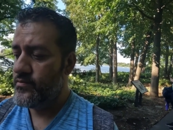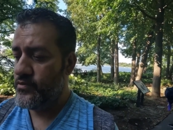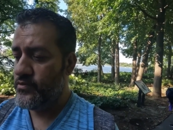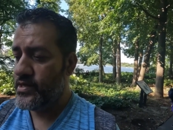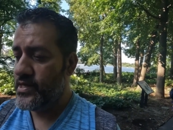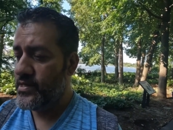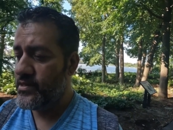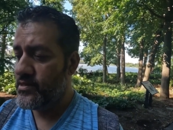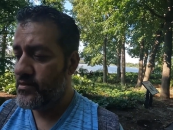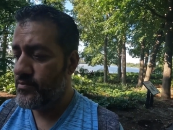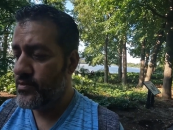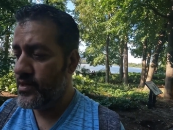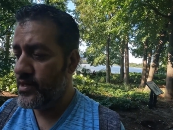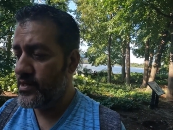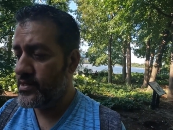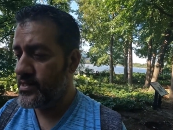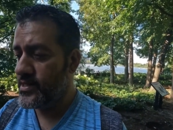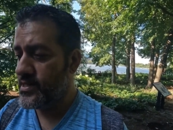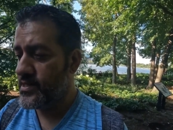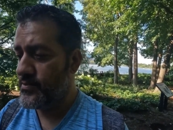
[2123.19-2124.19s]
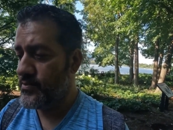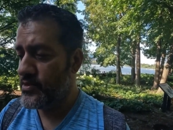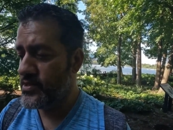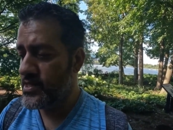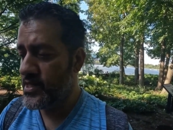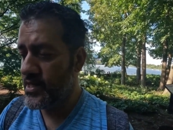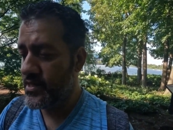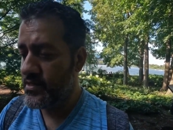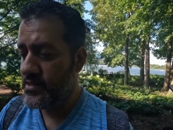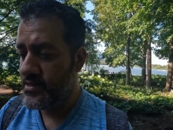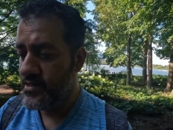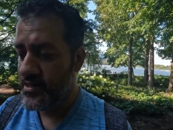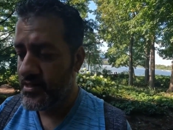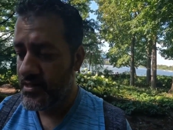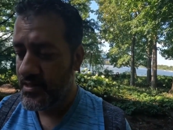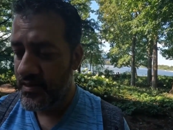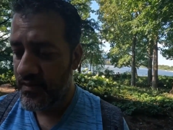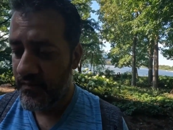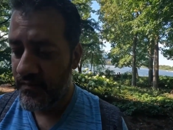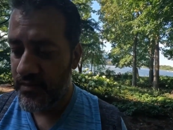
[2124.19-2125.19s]
You'll end the vlog there. But yeah,
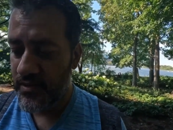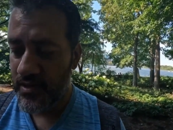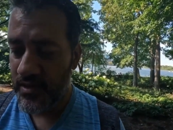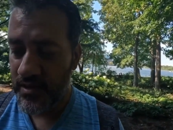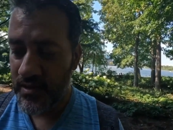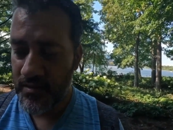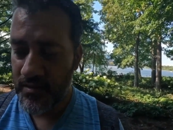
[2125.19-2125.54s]
the